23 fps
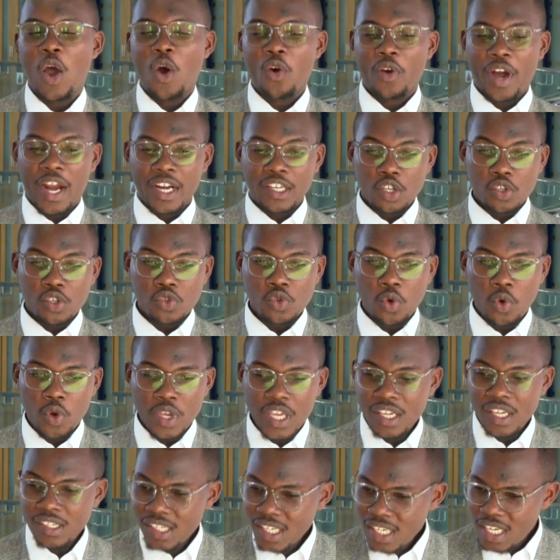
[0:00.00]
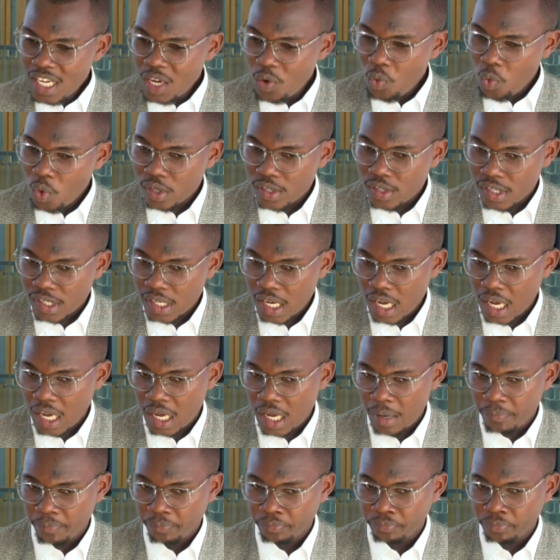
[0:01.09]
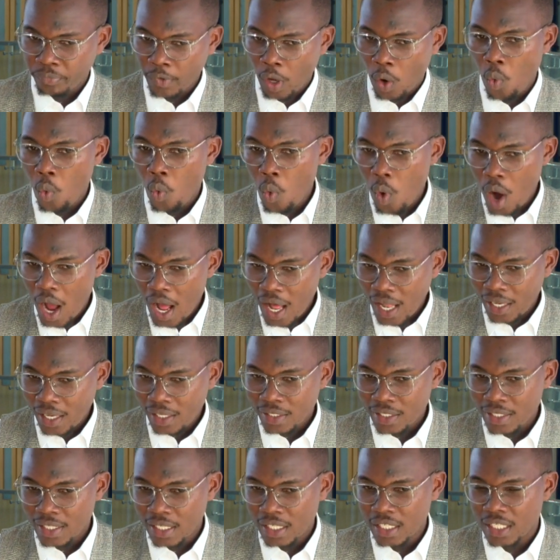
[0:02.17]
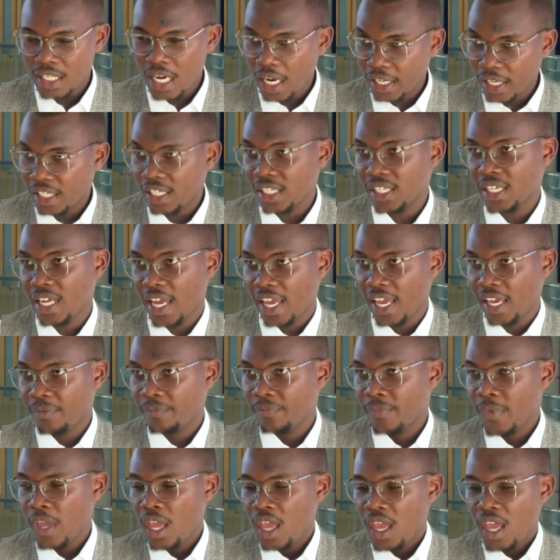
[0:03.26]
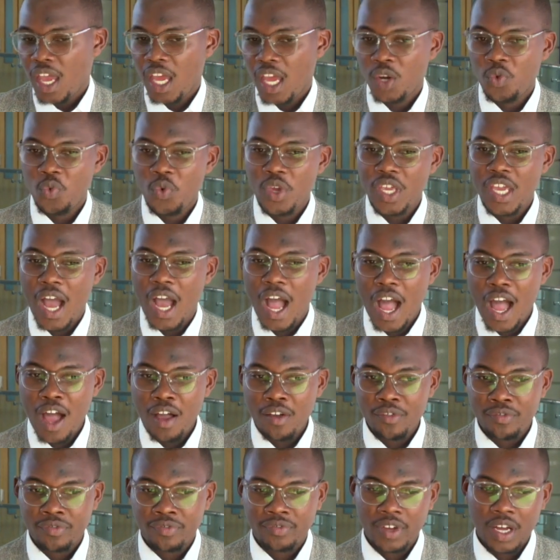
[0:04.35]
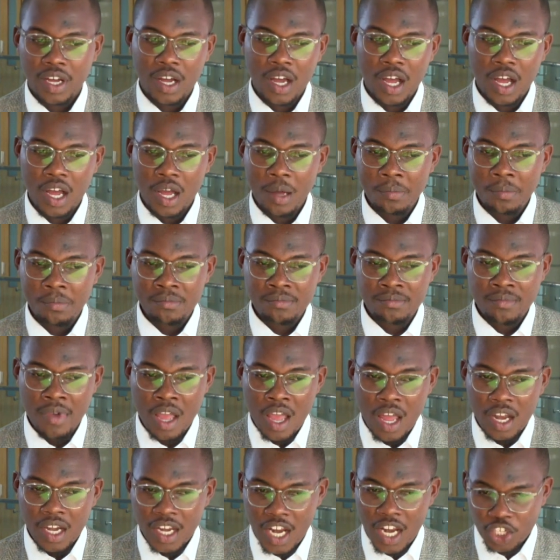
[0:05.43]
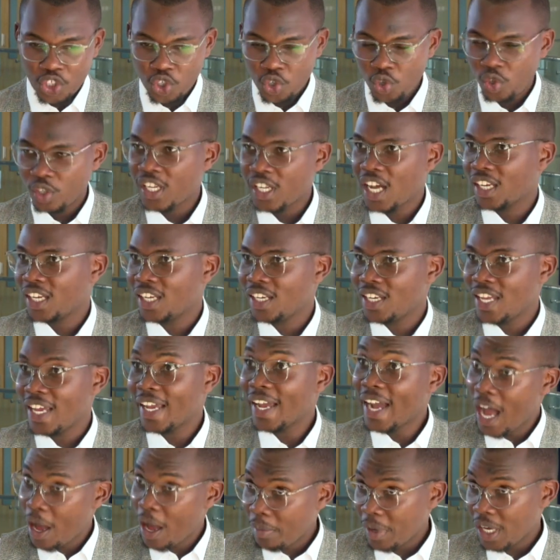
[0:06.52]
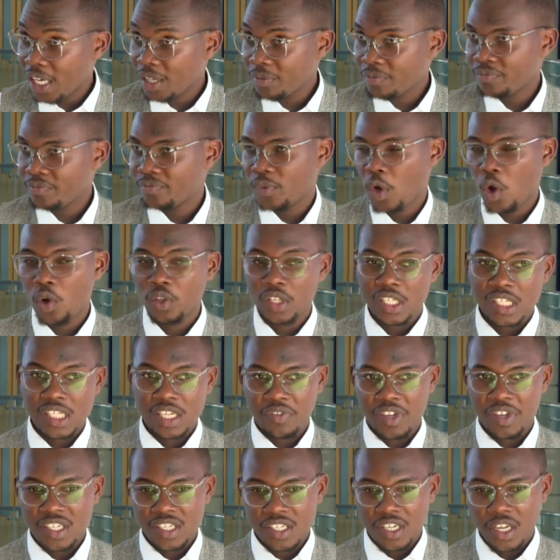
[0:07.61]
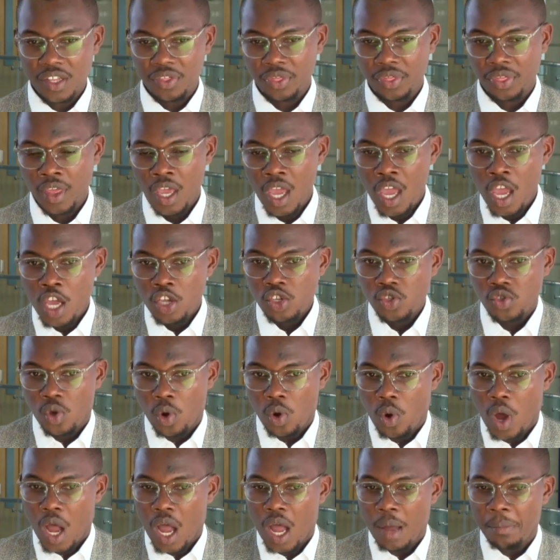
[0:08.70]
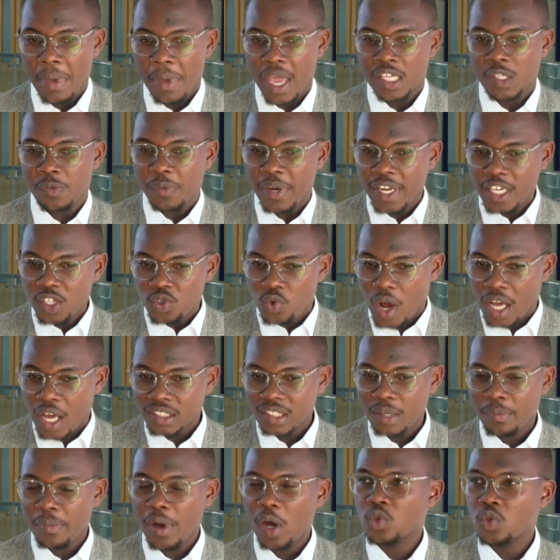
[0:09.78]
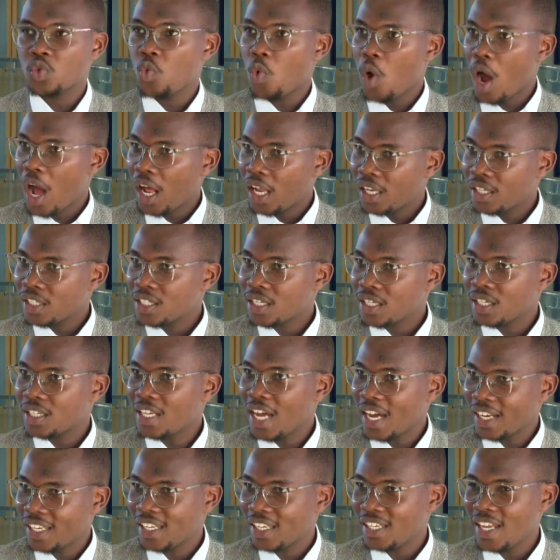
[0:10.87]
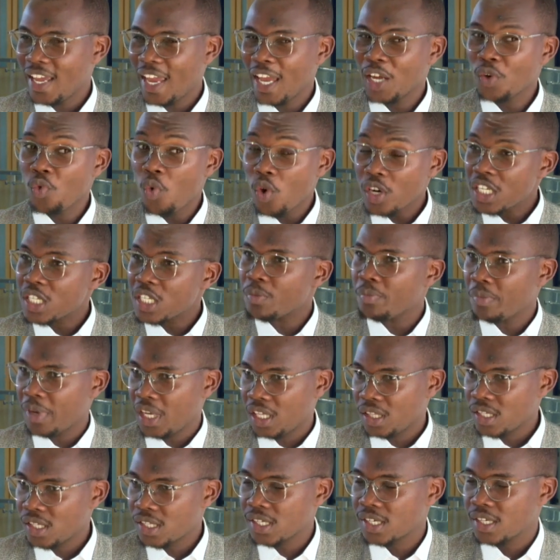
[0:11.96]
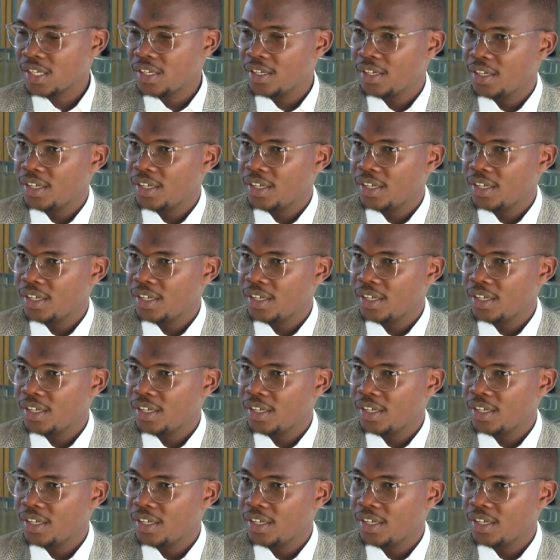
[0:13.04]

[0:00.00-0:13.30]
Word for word: All right, so yesterday was Wild Donkey Day, and we have National Donkey Day coming on the 17th. So explain to us about Wild Donkey Day and what it means.